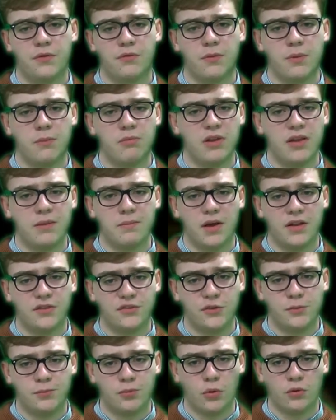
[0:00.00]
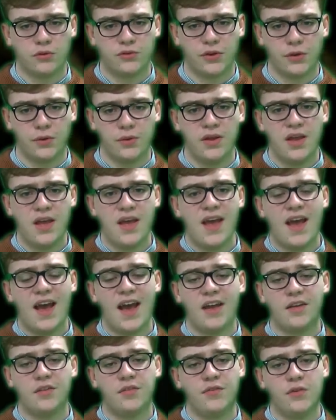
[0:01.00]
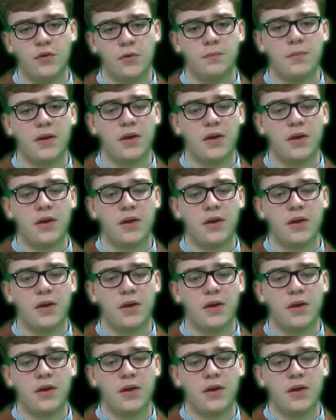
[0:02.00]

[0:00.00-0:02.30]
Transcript: From the Brilliant Minds Who Brought You, and a film